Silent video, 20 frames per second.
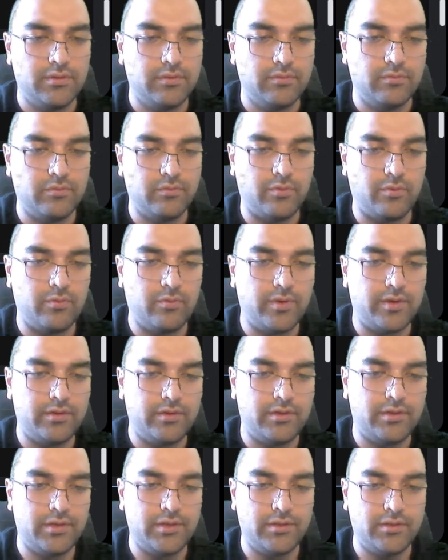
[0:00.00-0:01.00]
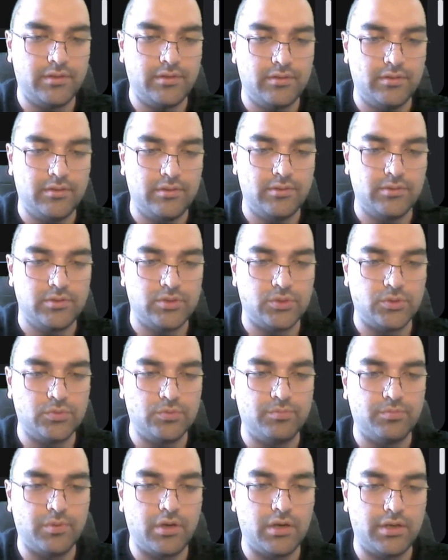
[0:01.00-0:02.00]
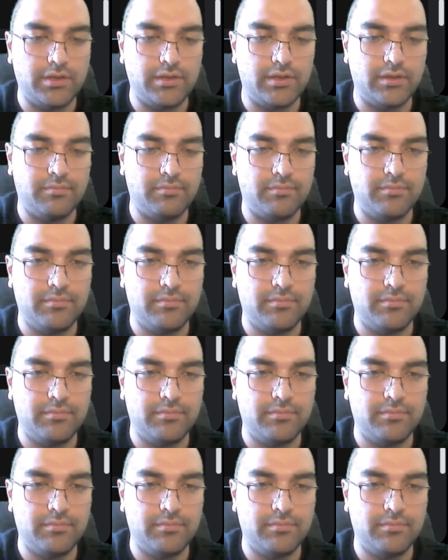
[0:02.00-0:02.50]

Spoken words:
where to buy them?